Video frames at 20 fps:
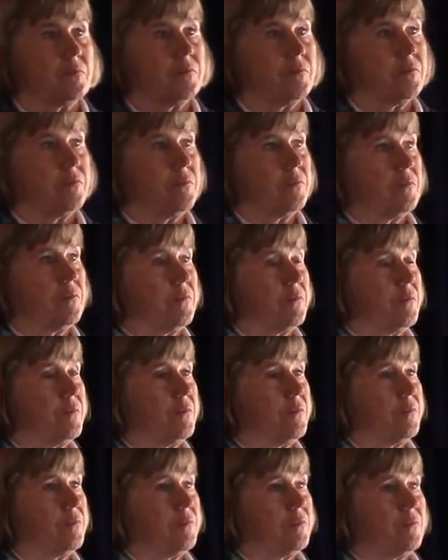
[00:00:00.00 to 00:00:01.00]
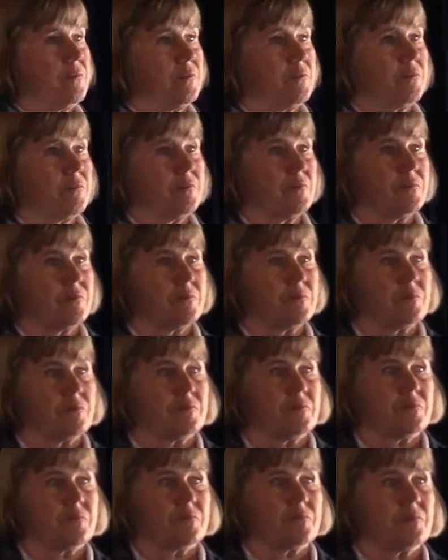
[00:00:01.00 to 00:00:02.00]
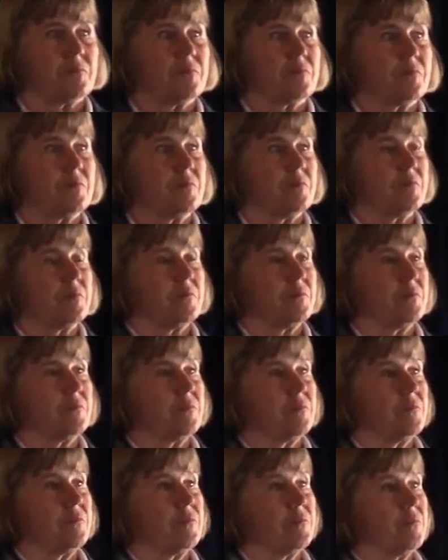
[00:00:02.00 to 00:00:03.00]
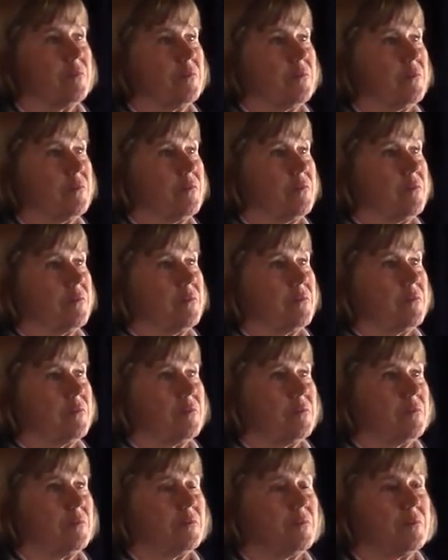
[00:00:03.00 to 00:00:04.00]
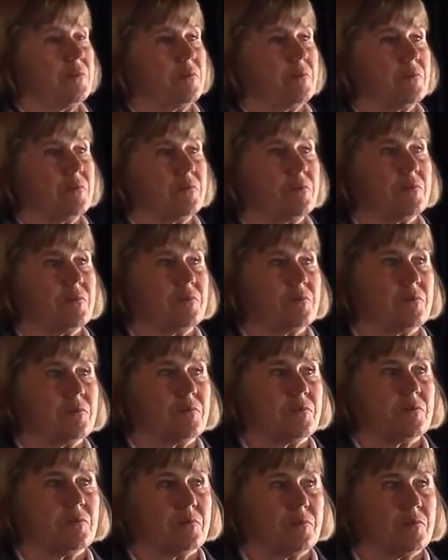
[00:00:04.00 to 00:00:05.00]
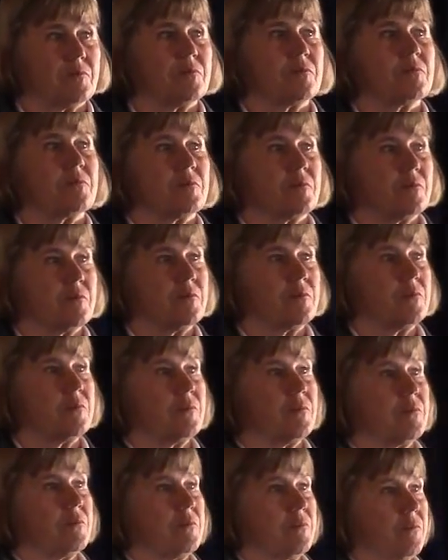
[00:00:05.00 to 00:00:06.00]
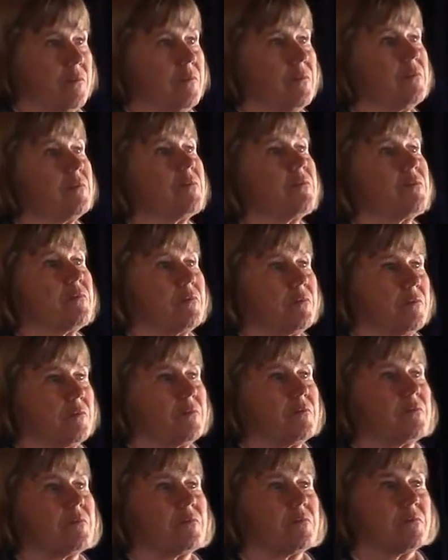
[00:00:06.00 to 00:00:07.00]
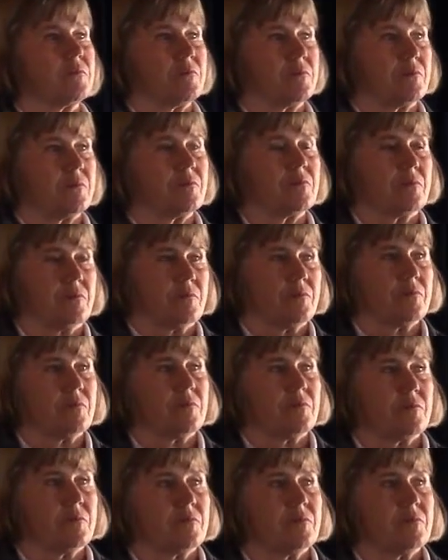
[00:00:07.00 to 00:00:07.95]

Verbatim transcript: I just didn't think I'd be able to qualify for these. There's no one that told me, oh yeah, you can do this, even though the application said no experience required on the rest of it.